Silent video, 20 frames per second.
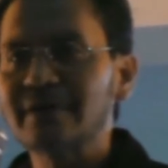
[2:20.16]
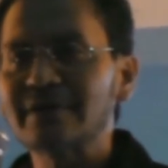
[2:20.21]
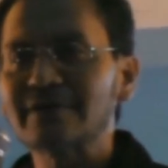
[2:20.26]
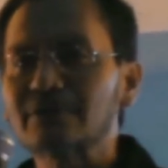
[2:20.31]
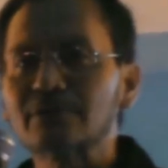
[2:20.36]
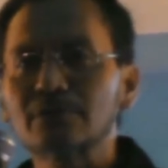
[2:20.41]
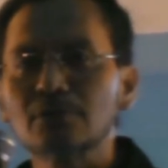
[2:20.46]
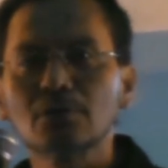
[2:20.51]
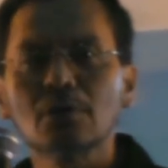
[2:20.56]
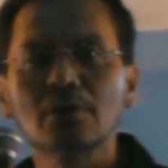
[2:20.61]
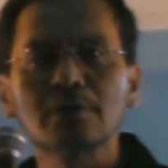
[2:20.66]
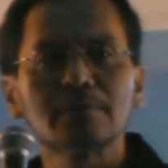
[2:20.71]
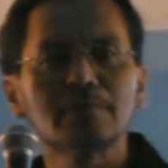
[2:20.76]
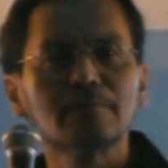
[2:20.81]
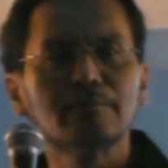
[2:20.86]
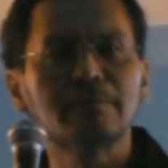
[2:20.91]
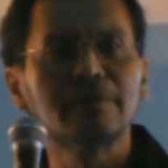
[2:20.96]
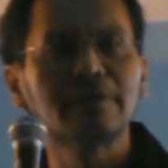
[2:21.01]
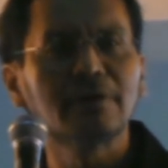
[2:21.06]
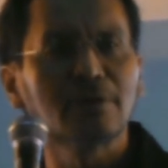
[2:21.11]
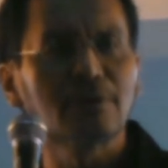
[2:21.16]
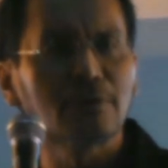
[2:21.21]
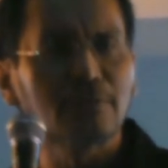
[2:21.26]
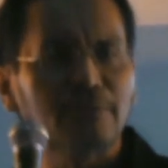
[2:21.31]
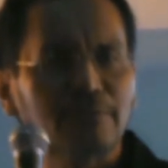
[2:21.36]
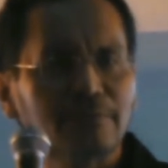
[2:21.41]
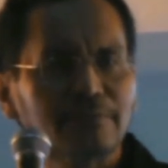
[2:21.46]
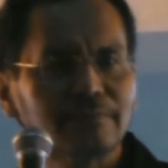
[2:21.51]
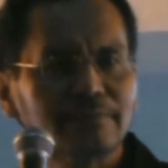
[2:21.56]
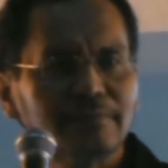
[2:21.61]
does not
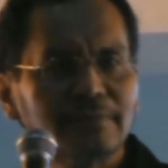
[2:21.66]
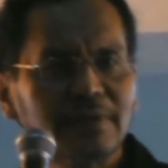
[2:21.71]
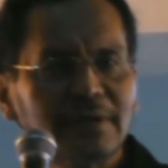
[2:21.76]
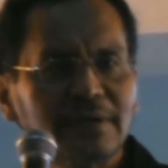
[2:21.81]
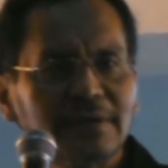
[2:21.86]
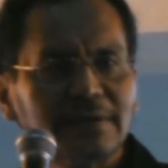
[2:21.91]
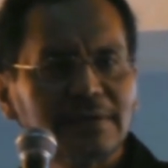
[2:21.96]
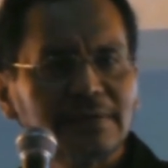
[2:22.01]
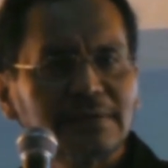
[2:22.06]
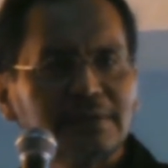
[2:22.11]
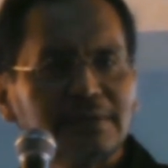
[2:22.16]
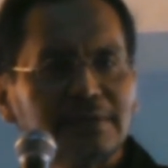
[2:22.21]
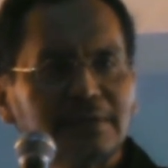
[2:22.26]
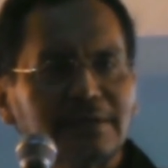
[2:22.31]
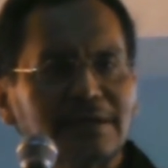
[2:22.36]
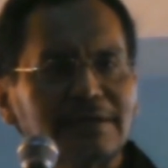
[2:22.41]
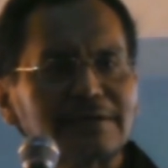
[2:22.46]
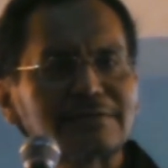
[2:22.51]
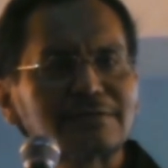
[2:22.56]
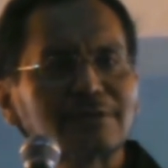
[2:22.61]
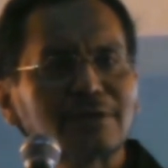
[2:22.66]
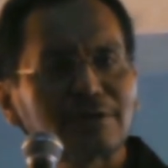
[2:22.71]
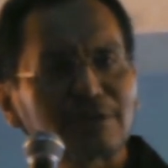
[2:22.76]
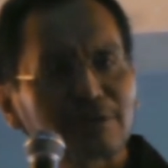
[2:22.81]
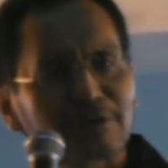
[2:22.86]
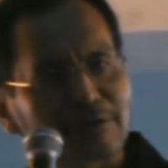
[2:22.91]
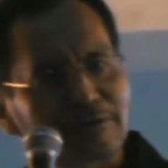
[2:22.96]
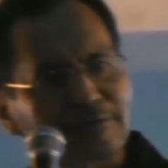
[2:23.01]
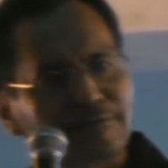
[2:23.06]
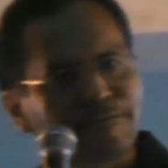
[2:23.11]
behove, does
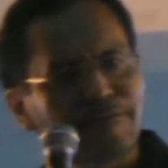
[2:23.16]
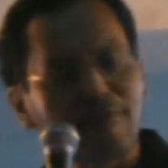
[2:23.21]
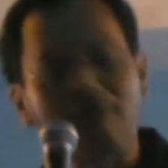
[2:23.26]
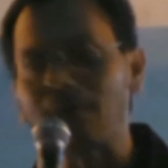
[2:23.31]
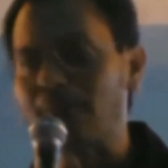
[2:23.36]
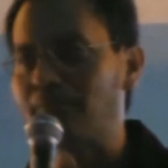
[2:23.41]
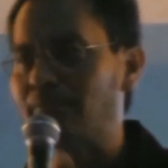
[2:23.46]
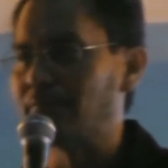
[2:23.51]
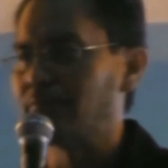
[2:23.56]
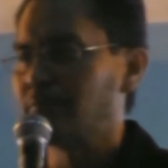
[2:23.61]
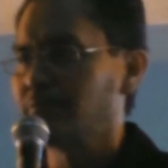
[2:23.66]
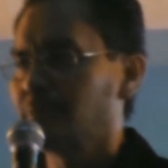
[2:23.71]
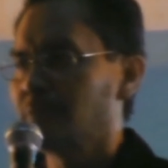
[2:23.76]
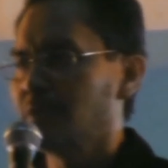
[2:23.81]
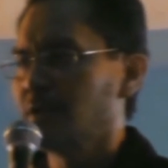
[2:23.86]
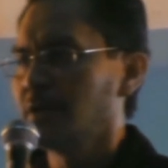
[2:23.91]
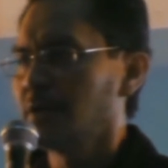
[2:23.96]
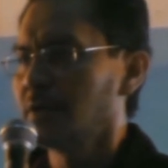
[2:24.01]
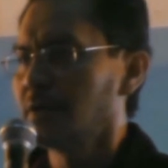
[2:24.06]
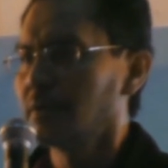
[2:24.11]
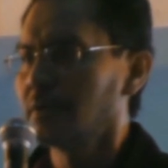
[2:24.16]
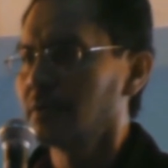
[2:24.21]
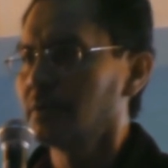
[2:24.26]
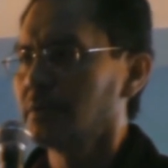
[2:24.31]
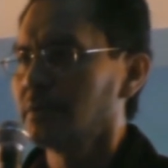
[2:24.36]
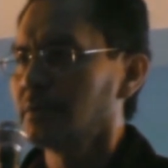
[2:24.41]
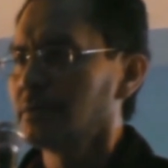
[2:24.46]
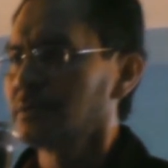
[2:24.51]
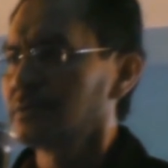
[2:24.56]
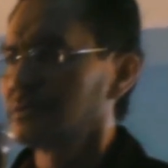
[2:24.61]
not conform
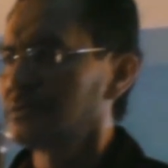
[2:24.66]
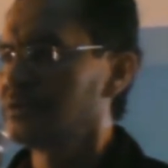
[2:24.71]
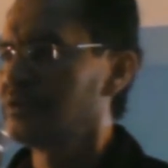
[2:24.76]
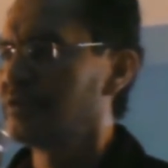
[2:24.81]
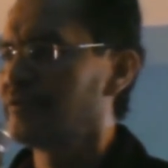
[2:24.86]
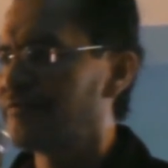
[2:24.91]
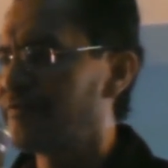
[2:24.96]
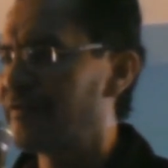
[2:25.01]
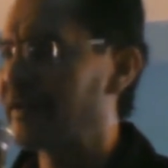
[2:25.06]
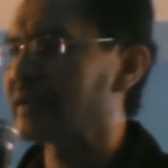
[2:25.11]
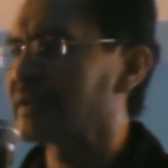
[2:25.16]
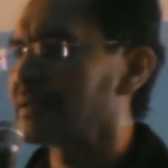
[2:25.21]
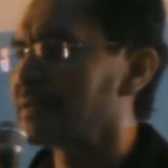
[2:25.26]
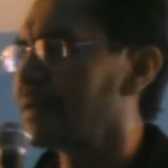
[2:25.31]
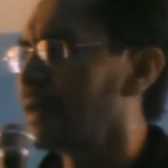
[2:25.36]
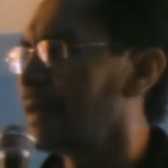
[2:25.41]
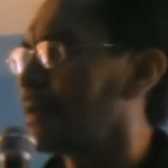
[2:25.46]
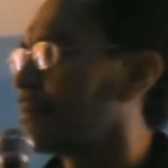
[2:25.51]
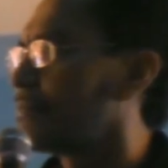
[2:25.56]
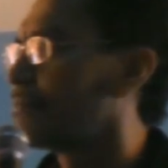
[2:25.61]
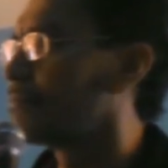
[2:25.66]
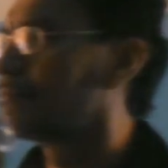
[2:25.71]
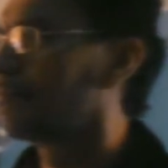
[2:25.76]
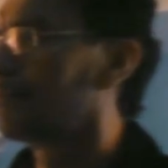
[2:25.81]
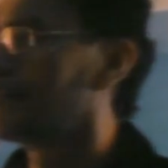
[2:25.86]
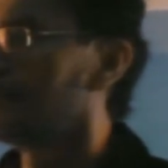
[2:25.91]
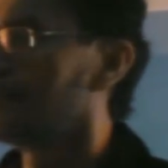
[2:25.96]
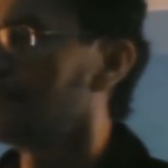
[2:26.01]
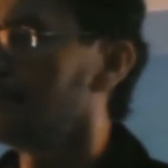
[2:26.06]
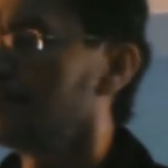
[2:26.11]
to the fact that
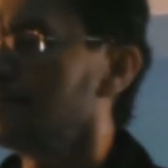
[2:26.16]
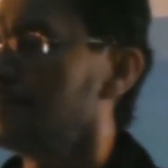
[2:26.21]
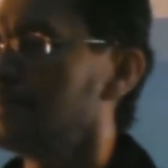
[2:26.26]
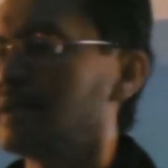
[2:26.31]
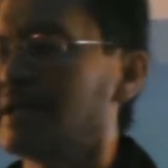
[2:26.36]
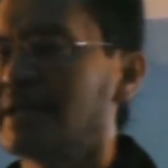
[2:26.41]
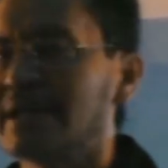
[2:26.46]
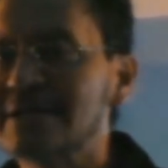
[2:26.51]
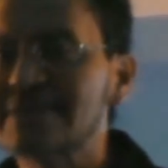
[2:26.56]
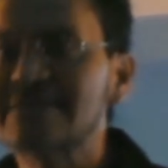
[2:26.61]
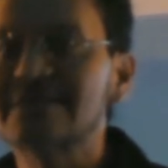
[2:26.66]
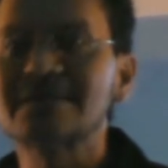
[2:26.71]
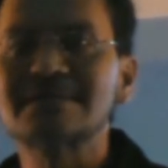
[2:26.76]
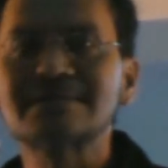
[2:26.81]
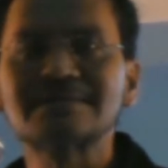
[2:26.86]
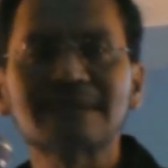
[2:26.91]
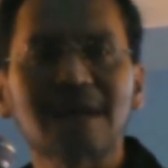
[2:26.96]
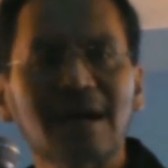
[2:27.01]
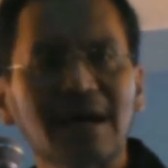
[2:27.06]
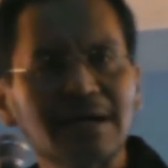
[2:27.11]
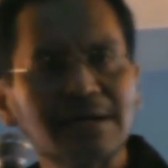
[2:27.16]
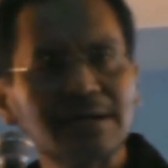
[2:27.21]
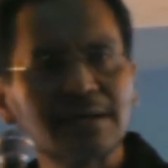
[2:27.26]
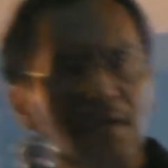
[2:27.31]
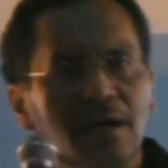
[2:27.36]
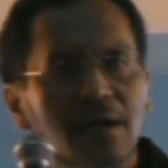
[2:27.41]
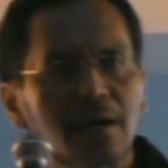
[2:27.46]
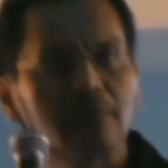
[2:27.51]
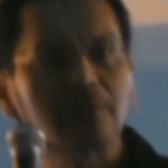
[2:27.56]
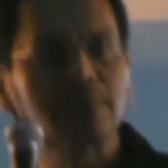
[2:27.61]
Malaysians are
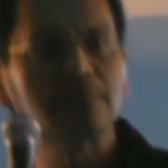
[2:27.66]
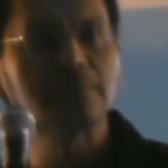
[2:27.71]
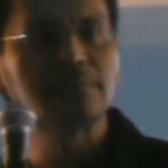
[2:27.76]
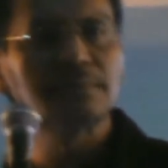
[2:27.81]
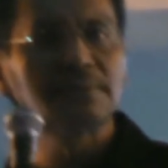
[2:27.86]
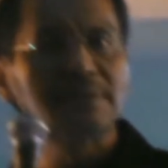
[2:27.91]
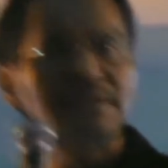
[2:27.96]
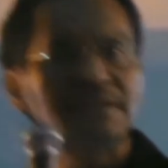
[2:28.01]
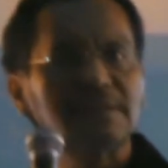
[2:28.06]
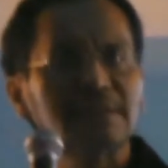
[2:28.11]
now